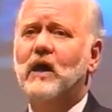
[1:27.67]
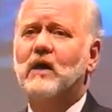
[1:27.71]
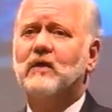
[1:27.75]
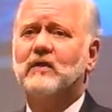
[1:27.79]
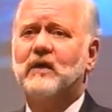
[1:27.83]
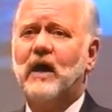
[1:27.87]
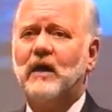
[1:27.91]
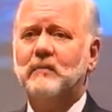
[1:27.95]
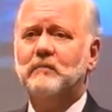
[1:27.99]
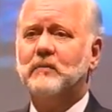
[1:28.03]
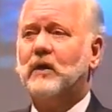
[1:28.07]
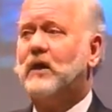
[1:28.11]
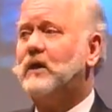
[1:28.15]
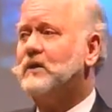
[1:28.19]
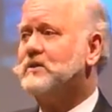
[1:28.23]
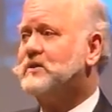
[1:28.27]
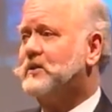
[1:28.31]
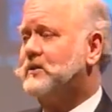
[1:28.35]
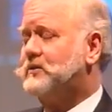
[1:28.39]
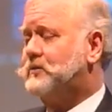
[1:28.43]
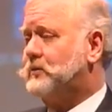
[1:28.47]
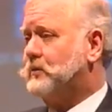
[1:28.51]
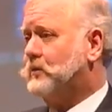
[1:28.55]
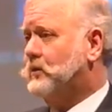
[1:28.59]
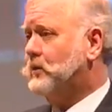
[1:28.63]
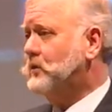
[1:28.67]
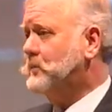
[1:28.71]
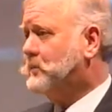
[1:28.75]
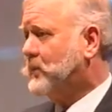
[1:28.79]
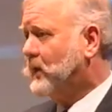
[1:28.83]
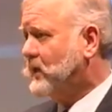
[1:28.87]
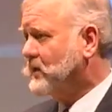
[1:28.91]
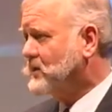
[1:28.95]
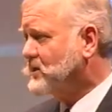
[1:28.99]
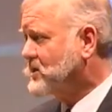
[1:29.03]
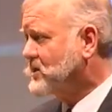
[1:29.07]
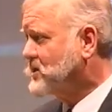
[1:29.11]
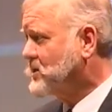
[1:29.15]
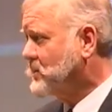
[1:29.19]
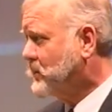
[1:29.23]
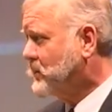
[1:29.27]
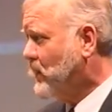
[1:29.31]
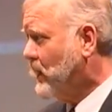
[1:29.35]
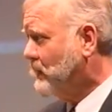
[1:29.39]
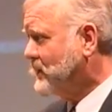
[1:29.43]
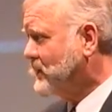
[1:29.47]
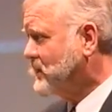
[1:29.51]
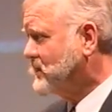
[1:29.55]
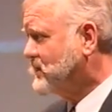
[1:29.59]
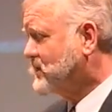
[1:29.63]
That means that you could purchase the
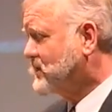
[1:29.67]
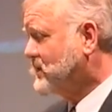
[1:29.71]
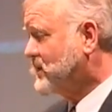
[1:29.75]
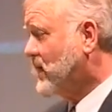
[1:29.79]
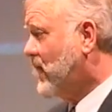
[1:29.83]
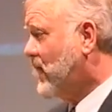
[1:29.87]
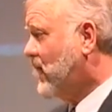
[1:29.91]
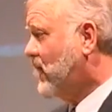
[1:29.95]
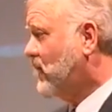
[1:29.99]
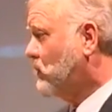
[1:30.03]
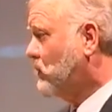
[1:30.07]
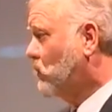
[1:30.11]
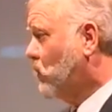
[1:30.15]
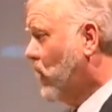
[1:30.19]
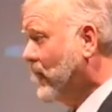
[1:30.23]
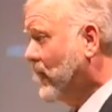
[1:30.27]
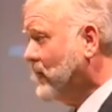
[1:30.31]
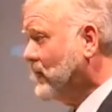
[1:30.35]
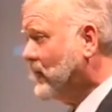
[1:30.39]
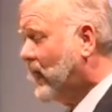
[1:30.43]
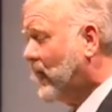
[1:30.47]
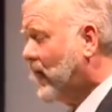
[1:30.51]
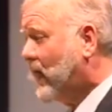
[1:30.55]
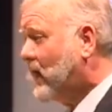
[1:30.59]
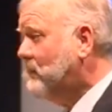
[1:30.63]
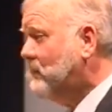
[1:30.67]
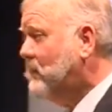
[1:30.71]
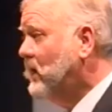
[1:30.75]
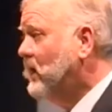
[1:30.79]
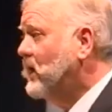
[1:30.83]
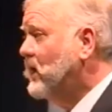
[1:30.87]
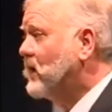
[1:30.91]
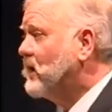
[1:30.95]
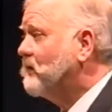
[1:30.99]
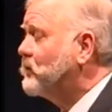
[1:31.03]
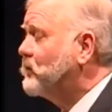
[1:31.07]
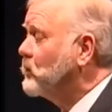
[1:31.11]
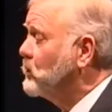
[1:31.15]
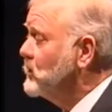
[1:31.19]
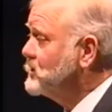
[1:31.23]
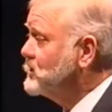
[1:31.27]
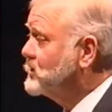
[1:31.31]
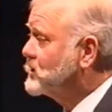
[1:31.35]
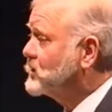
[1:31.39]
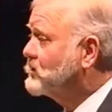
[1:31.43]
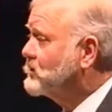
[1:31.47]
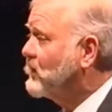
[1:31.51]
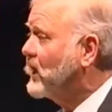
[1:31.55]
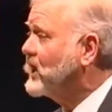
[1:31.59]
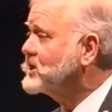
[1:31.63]
property today in one name. If you wish
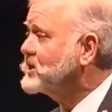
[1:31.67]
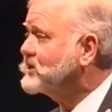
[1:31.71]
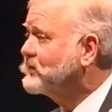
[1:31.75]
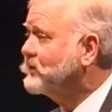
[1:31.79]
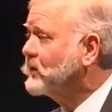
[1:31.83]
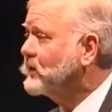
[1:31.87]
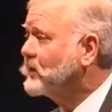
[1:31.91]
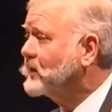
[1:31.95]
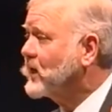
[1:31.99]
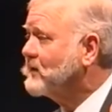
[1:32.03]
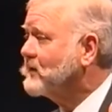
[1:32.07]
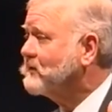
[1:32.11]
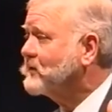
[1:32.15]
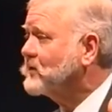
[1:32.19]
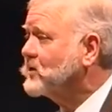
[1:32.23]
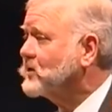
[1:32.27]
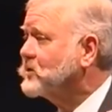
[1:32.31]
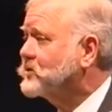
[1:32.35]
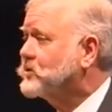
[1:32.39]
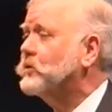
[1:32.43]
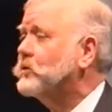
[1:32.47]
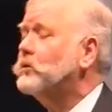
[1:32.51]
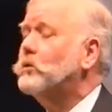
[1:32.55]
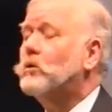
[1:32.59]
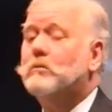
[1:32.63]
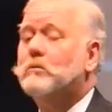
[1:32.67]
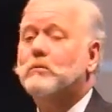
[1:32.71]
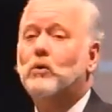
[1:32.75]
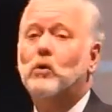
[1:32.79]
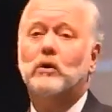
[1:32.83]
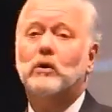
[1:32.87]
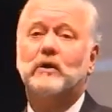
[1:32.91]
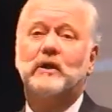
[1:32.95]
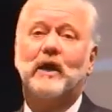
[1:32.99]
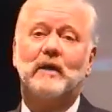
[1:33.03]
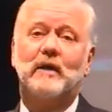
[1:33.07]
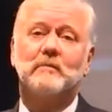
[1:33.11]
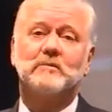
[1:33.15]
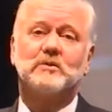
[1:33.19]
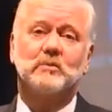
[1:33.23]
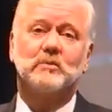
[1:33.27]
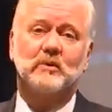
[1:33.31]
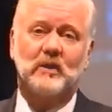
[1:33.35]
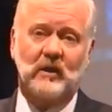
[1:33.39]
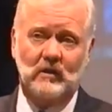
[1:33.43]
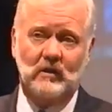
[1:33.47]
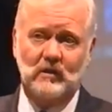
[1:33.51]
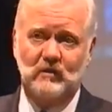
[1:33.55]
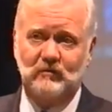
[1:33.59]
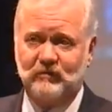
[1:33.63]
to transfer it over to two or more names
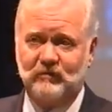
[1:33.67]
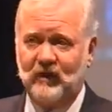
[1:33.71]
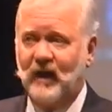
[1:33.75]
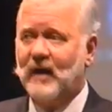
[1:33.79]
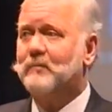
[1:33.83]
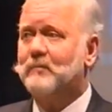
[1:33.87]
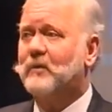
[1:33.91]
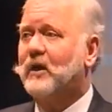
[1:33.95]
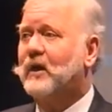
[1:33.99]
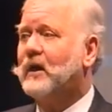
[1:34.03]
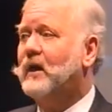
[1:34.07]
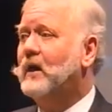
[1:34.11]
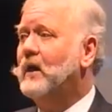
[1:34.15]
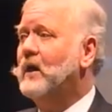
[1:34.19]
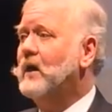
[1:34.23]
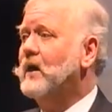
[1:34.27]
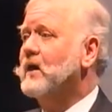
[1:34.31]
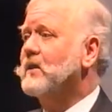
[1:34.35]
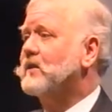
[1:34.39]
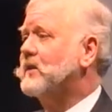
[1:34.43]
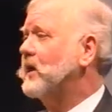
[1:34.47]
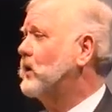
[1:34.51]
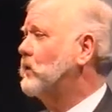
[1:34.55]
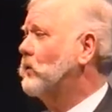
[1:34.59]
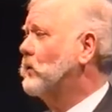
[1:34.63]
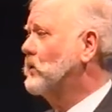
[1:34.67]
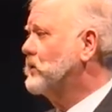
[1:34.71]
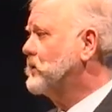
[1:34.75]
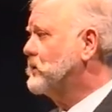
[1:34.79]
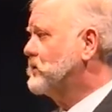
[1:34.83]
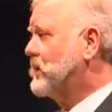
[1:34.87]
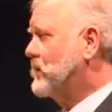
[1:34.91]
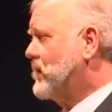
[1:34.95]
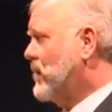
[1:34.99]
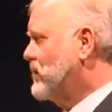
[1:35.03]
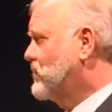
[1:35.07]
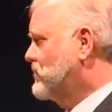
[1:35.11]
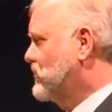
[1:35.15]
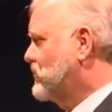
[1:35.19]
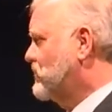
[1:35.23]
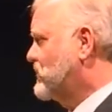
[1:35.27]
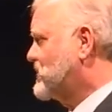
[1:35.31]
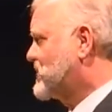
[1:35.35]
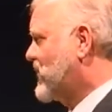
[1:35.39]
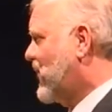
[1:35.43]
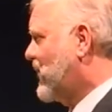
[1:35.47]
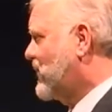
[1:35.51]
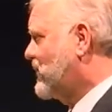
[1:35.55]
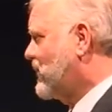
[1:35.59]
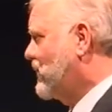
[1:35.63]
within the family, then all you do
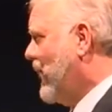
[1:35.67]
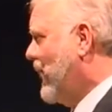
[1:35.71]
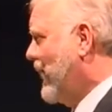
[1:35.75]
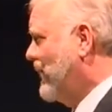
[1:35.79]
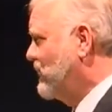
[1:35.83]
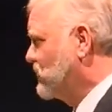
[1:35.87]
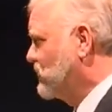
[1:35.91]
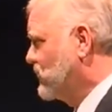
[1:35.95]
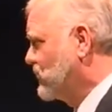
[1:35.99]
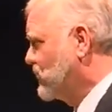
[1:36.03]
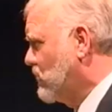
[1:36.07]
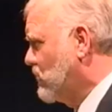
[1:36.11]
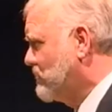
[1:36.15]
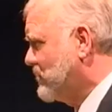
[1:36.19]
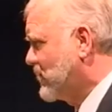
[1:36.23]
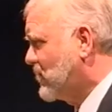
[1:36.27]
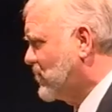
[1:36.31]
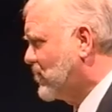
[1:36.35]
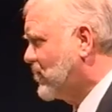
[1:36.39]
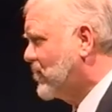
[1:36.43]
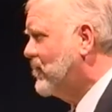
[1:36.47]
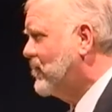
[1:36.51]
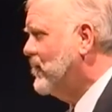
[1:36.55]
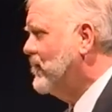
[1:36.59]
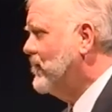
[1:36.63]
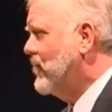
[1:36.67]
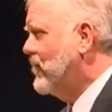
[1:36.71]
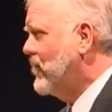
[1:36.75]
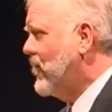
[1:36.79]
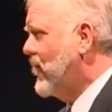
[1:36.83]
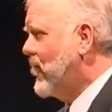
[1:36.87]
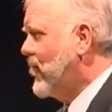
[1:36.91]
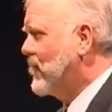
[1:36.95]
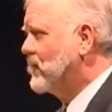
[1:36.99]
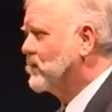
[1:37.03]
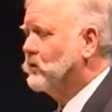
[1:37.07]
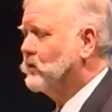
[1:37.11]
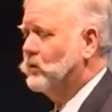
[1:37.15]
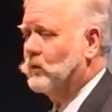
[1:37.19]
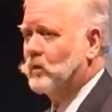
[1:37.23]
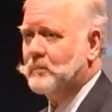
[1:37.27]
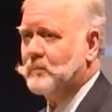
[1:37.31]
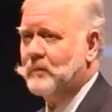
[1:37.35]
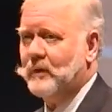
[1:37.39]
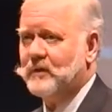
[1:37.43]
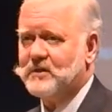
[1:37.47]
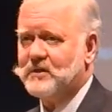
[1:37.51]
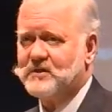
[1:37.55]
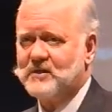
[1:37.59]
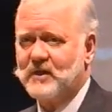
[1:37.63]
is add and/or nominee and call
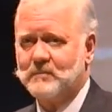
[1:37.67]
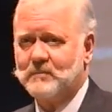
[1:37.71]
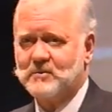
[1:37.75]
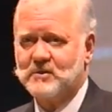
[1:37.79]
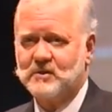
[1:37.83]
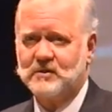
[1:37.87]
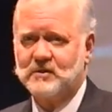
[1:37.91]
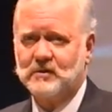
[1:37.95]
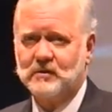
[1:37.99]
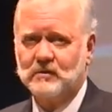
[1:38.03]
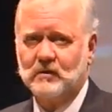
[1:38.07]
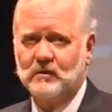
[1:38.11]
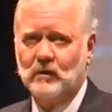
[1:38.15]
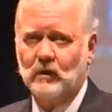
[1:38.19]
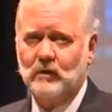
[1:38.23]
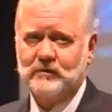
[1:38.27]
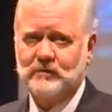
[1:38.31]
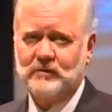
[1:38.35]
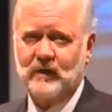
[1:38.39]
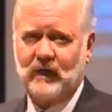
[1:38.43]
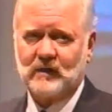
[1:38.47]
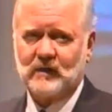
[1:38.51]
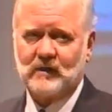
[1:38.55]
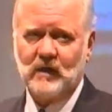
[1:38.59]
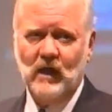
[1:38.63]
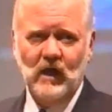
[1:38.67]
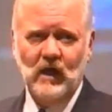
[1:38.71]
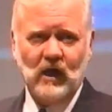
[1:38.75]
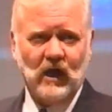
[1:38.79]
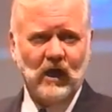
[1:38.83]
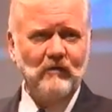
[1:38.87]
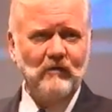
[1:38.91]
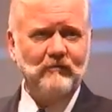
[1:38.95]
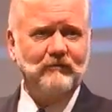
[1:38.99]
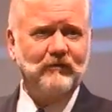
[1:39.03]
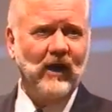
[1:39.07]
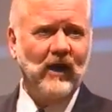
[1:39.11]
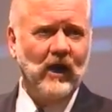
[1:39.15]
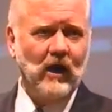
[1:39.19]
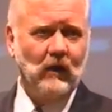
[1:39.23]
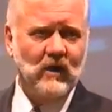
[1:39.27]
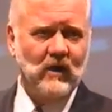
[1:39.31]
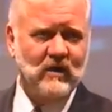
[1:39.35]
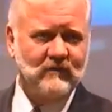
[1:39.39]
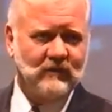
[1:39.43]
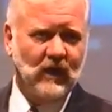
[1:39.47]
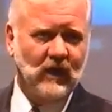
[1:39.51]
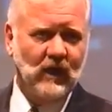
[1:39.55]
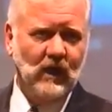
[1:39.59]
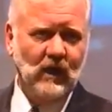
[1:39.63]
upon the substitute contract. If,
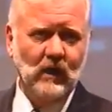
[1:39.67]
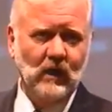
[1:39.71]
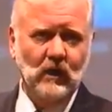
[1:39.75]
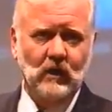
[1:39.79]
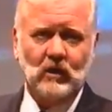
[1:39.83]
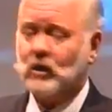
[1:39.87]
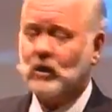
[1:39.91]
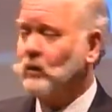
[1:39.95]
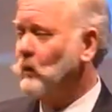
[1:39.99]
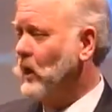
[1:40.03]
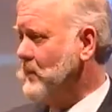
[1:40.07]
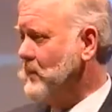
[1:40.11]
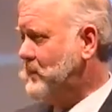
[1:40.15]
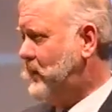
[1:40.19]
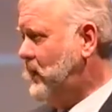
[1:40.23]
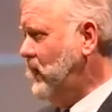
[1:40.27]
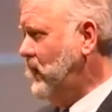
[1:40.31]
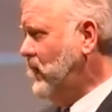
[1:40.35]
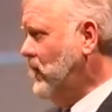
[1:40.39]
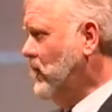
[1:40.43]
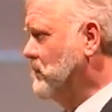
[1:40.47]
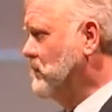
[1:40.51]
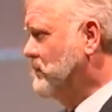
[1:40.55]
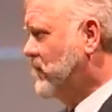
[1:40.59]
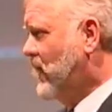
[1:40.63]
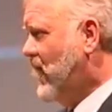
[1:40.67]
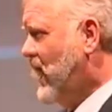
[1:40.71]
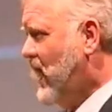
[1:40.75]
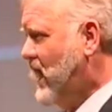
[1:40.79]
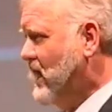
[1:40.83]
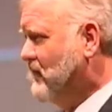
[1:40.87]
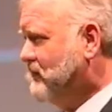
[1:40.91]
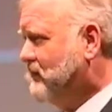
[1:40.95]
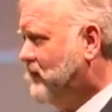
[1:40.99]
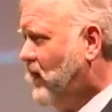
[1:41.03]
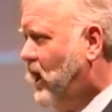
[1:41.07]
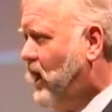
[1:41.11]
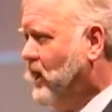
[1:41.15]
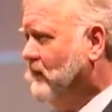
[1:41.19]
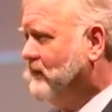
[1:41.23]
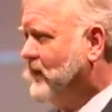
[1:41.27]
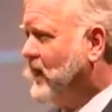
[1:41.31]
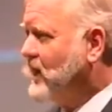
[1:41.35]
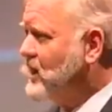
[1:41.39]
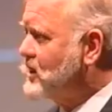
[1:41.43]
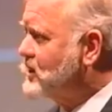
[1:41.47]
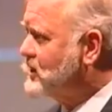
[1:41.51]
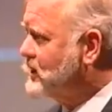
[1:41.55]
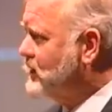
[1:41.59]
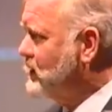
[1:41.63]
however, you are bidding on behalf of
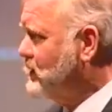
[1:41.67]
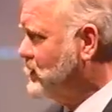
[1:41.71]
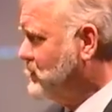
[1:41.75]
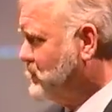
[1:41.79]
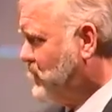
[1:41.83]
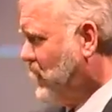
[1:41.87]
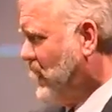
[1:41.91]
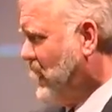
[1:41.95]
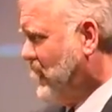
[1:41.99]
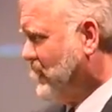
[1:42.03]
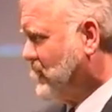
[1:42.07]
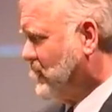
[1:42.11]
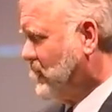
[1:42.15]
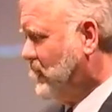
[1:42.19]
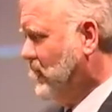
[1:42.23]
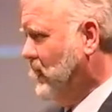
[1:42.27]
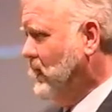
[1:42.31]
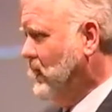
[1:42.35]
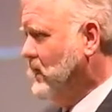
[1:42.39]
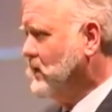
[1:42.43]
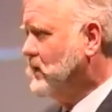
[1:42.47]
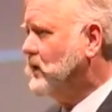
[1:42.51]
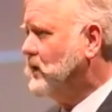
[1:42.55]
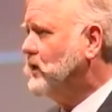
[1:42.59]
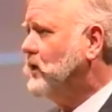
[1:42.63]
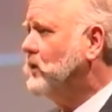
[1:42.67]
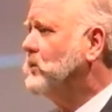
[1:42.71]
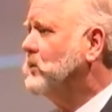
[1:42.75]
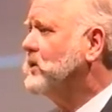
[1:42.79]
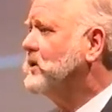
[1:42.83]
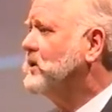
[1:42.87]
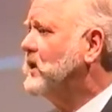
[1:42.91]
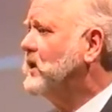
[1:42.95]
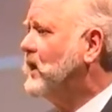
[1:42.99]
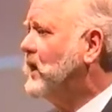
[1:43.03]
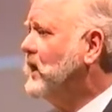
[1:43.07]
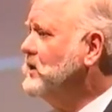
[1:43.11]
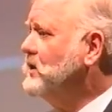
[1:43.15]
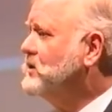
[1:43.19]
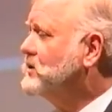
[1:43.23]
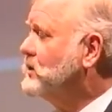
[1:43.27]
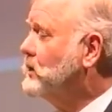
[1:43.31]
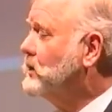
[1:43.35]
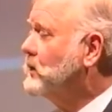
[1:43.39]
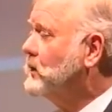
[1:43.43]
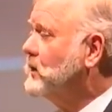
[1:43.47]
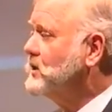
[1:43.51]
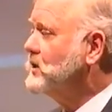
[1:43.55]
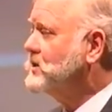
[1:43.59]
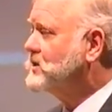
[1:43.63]
a third party, then you would need
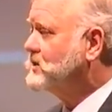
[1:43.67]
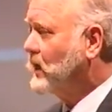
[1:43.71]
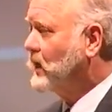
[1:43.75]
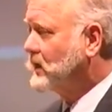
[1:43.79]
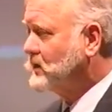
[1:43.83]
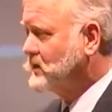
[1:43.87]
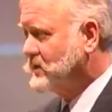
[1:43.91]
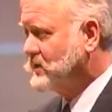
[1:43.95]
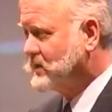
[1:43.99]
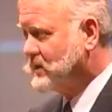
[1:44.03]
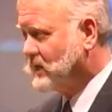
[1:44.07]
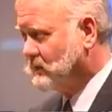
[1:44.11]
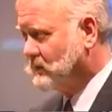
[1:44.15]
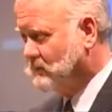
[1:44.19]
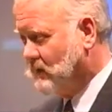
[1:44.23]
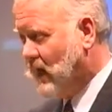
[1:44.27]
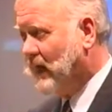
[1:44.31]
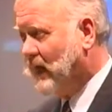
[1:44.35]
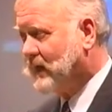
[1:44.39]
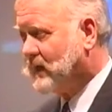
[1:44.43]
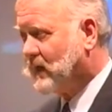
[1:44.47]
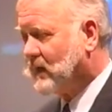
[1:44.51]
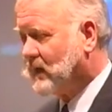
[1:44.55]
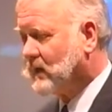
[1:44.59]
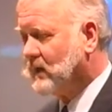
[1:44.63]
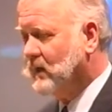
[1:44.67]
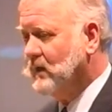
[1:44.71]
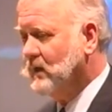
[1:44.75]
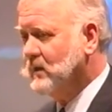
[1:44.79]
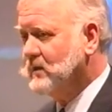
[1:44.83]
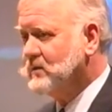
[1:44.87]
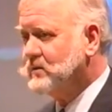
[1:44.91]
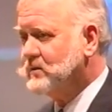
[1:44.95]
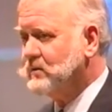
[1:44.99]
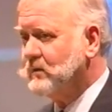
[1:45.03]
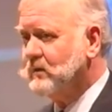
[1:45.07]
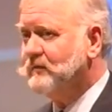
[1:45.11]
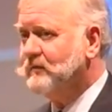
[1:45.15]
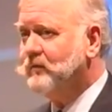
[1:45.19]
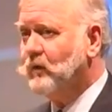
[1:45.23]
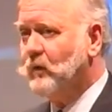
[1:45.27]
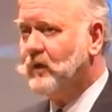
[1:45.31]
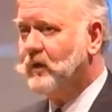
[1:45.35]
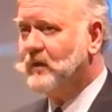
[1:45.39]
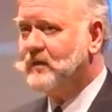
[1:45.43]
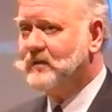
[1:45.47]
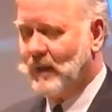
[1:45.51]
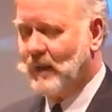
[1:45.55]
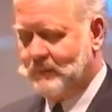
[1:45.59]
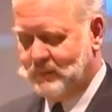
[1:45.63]
your instructions in writing to
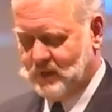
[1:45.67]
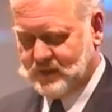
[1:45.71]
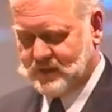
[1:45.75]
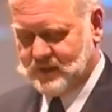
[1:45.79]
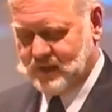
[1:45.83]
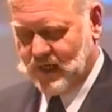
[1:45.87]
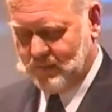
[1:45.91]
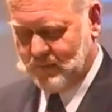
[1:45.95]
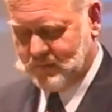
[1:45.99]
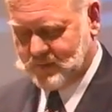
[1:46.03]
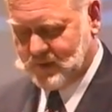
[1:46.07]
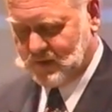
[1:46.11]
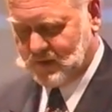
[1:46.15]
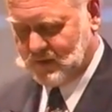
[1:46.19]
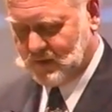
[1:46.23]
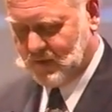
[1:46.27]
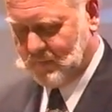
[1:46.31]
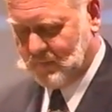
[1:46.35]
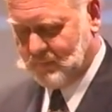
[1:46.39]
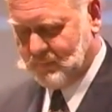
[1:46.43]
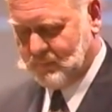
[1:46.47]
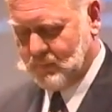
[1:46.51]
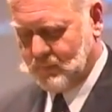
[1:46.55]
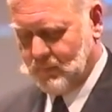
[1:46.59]
avoid double stamp duty.